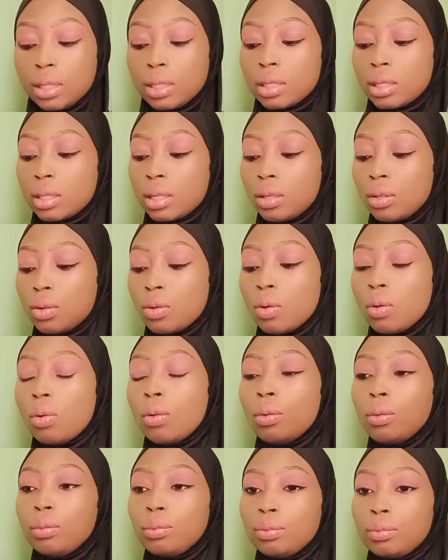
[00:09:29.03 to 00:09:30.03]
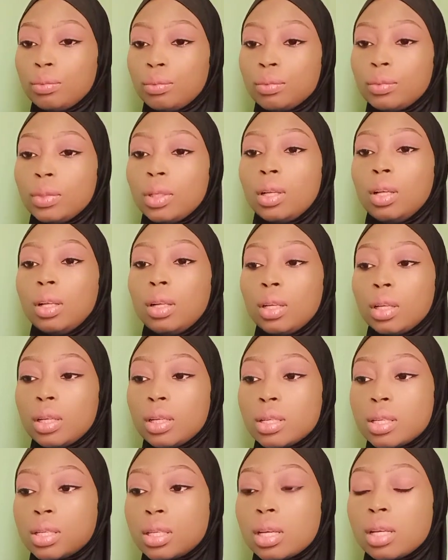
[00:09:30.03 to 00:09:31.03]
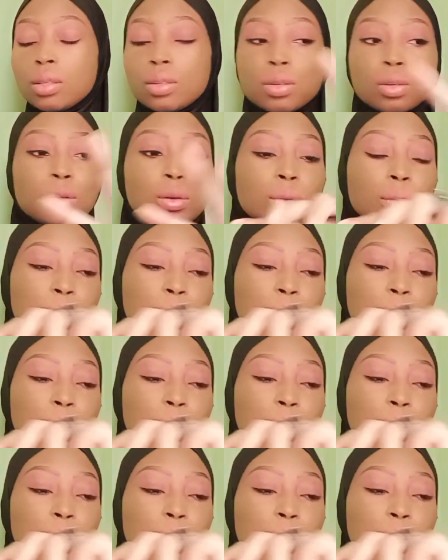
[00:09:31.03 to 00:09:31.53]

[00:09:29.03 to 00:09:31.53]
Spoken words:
settle, let it settle.